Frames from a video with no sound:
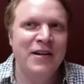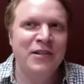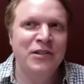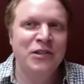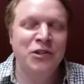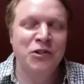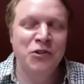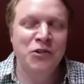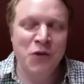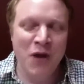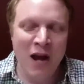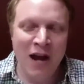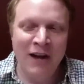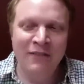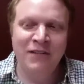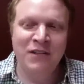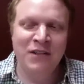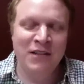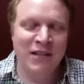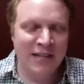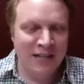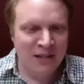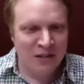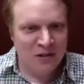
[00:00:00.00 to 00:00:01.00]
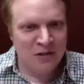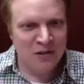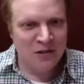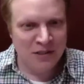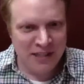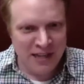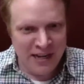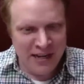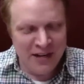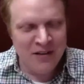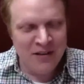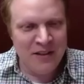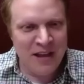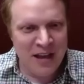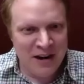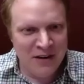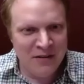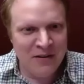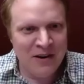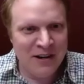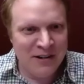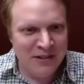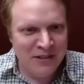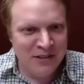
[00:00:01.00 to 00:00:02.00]
Did you have to like curtail that
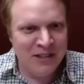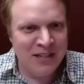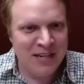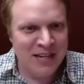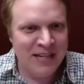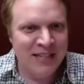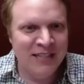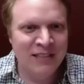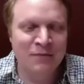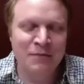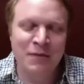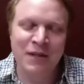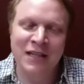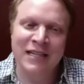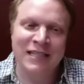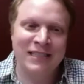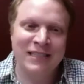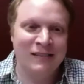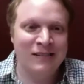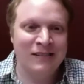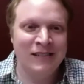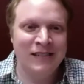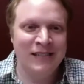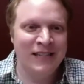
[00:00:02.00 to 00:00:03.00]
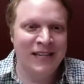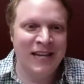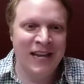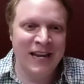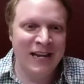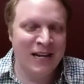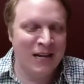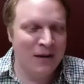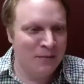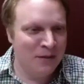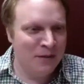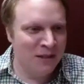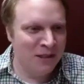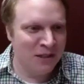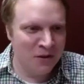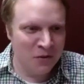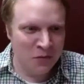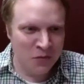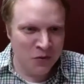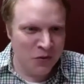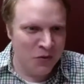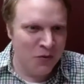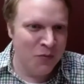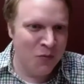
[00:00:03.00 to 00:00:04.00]
around your kids and be like, sorry, you can't come into the
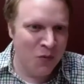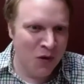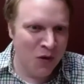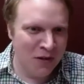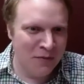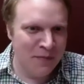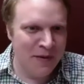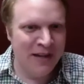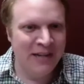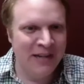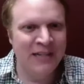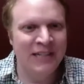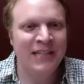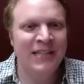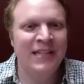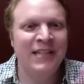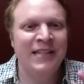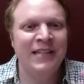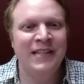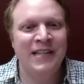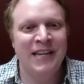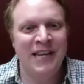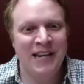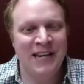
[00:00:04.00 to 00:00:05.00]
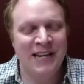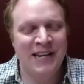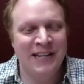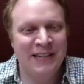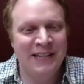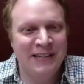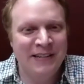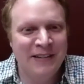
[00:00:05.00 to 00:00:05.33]
room while I'm editing, you can't?